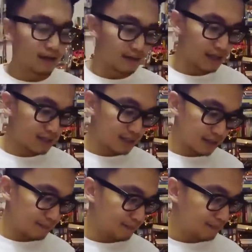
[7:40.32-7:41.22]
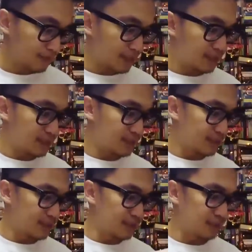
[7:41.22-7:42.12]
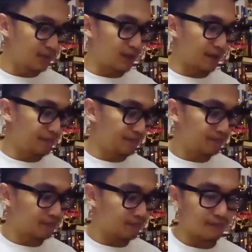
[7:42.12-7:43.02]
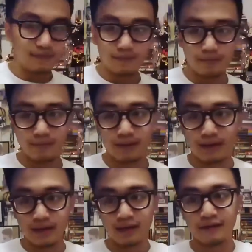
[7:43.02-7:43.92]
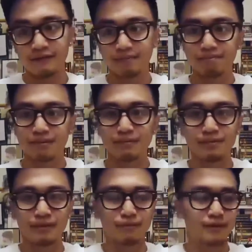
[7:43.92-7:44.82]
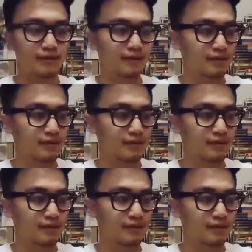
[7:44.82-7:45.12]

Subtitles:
Next up, let's. Okay, I have a purple one.